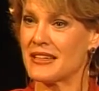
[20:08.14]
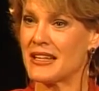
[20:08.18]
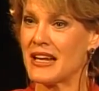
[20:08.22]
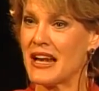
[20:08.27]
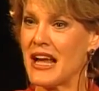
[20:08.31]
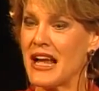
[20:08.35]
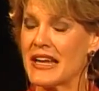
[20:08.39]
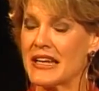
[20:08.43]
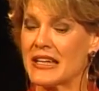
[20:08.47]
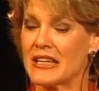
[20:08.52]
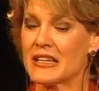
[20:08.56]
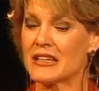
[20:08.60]
that
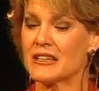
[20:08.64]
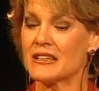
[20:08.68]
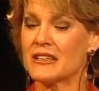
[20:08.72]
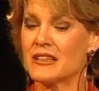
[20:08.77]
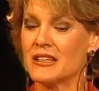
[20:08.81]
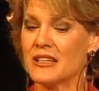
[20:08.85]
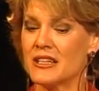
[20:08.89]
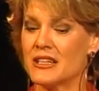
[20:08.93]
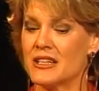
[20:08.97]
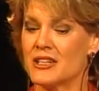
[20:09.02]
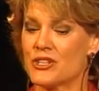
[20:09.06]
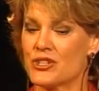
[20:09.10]
I can
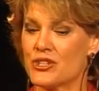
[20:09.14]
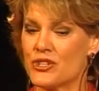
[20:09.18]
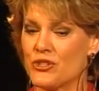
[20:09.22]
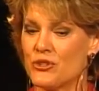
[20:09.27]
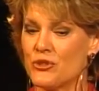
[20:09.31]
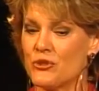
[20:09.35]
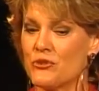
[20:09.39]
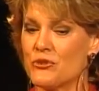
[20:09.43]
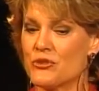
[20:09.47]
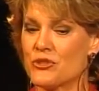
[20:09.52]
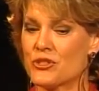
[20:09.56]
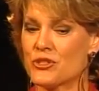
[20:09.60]

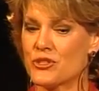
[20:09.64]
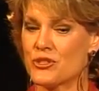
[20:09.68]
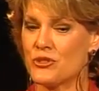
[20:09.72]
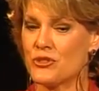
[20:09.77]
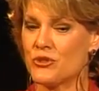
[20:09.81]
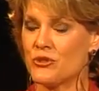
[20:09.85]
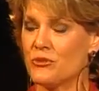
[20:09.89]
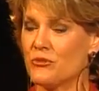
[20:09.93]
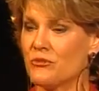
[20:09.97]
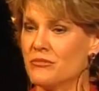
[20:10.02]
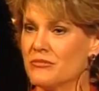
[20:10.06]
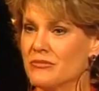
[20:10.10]
choose
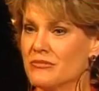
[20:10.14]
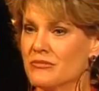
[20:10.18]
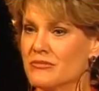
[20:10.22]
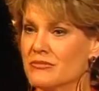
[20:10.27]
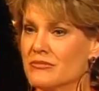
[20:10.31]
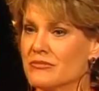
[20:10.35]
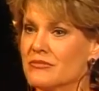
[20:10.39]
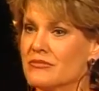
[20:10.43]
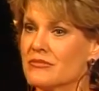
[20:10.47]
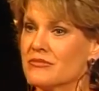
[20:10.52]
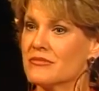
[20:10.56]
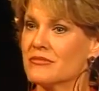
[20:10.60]
to
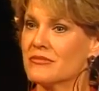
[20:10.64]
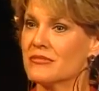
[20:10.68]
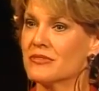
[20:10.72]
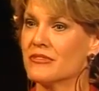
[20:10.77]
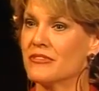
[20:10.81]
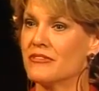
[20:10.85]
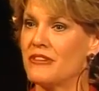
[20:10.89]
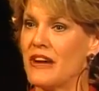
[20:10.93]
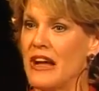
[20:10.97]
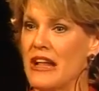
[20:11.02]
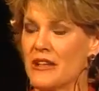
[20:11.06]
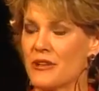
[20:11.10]

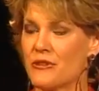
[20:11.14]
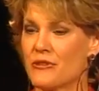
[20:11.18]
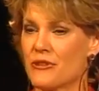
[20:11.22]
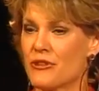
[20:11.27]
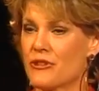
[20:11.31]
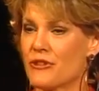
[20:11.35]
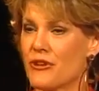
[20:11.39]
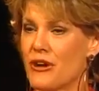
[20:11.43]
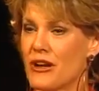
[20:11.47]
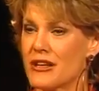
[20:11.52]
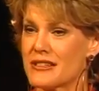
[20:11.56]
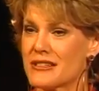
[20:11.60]
follow the
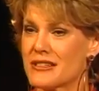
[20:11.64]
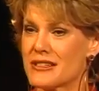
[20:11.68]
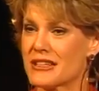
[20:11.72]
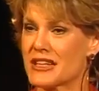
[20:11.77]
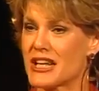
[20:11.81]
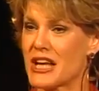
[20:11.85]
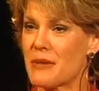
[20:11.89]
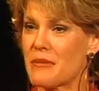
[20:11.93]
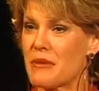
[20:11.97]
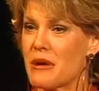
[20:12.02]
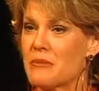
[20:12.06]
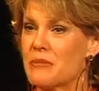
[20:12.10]
thoughts that
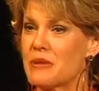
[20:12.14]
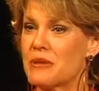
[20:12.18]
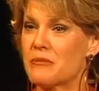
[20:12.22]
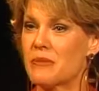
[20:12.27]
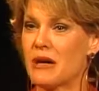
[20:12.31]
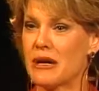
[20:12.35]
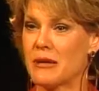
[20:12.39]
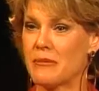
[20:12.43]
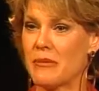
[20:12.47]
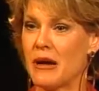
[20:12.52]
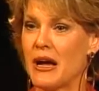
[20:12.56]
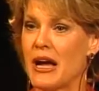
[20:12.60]
come up in
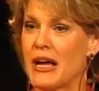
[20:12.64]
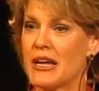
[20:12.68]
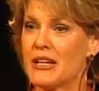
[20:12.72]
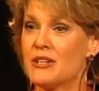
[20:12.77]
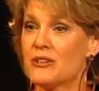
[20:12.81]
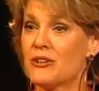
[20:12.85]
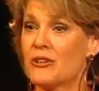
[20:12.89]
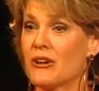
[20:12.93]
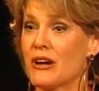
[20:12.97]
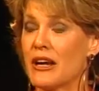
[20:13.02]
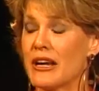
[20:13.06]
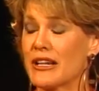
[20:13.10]
my
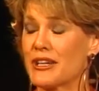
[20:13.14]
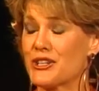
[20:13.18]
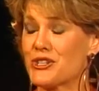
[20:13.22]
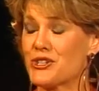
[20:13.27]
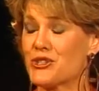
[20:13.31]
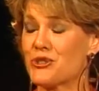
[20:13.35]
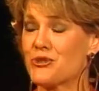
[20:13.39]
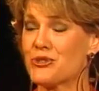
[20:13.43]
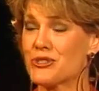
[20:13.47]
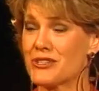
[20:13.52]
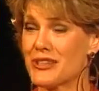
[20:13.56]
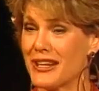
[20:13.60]
mind, or I can
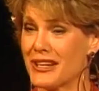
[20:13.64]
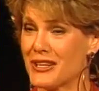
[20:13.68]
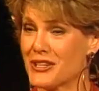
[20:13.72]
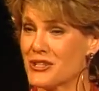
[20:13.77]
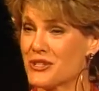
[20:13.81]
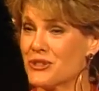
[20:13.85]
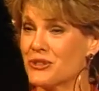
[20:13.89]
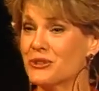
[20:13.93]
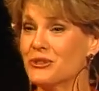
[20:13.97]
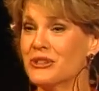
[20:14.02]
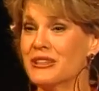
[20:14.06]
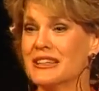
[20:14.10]
choose not
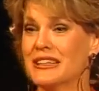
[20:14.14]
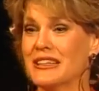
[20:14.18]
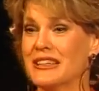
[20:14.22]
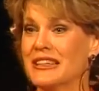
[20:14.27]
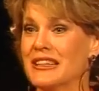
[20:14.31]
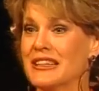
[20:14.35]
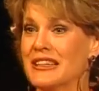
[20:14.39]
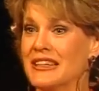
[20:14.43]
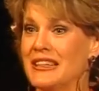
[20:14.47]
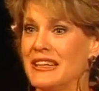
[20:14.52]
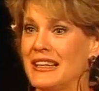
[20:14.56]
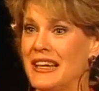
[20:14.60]
to,
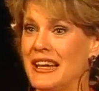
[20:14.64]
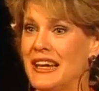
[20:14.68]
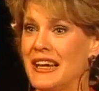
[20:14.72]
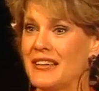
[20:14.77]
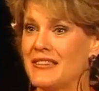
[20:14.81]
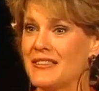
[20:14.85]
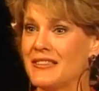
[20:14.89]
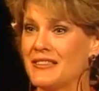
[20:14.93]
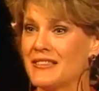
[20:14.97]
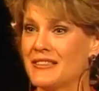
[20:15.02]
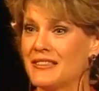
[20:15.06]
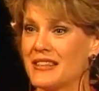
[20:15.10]

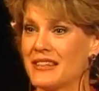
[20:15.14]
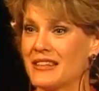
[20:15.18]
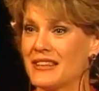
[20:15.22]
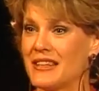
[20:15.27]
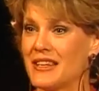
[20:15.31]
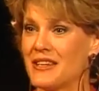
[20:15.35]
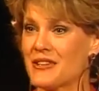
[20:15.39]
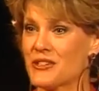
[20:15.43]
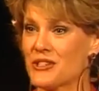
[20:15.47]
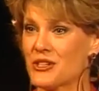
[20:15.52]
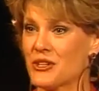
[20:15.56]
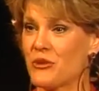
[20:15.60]
and that
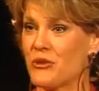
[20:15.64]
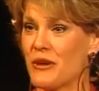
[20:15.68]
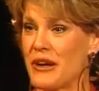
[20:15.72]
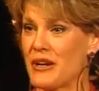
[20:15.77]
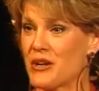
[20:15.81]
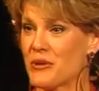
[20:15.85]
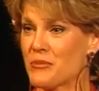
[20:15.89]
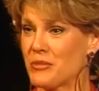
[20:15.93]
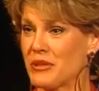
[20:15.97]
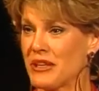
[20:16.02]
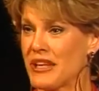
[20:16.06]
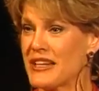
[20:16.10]
there's a
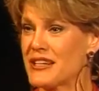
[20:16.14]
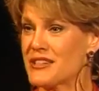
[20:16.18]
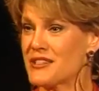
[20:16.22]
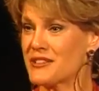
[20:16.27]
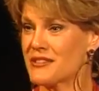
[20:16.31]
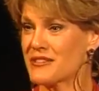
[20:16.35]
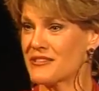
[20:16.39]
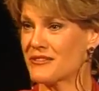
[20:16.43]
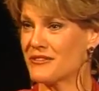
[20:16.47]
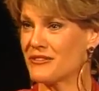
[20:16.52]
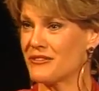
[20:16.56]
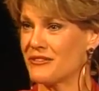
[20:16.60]
greater
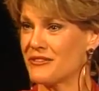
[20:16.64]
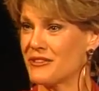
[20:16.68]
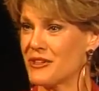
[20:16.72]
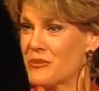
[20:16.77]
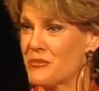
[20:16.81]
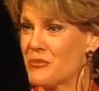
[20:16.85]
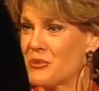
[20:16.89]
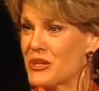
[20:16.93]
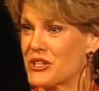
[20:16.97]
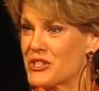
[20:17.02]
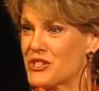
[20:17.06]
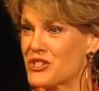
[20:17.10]
place
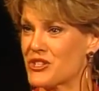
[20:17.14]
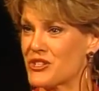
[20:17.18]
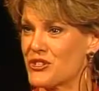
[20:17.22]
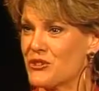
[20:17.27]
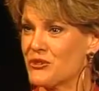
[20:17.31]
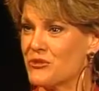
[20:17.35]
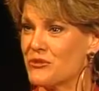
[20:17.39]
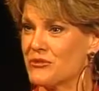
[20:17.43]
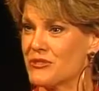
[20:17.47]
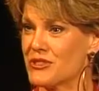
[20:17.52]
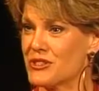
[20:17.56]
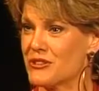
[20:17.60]
from which
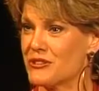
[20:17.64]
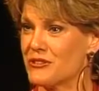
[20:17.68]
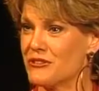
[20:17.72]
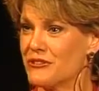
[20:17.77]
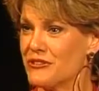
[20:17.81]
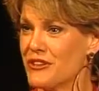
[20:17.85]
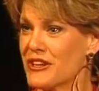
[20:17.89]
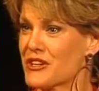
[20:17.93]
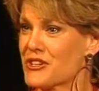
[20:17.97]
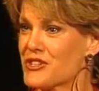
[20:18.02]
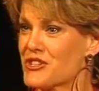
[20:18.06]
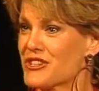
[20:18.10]
to
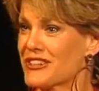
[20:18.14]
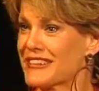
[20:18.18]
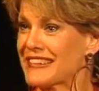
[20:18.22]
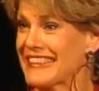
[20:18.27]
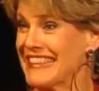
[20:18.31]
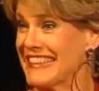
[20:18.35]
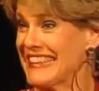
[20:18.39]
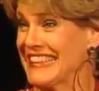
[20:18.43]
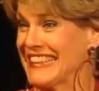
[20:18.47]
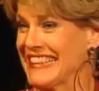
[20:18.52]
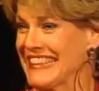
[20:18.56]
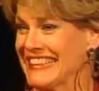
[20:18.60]

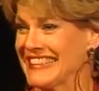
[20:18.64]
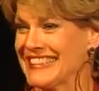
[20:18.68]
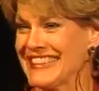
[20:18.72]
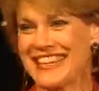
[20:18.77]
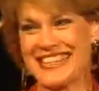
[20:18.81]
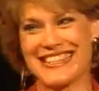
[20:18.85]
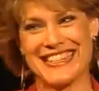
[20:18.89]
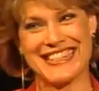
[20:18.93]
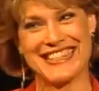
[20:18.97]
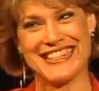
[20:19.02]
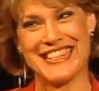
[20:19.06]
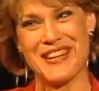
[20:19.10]
function.
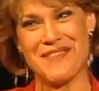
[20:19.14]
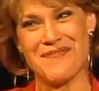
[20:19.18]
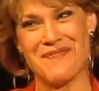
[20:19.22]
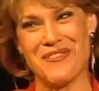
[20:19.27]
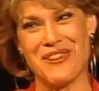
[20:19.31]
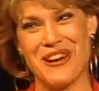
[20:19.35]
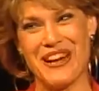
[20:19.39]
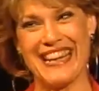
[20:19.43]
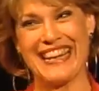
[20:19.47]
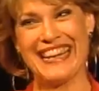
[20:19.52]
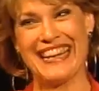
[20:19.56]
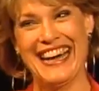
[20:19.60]
That's a deep
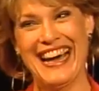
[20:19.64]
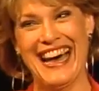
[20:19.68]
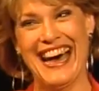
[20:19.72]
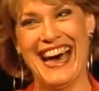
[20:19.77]
one.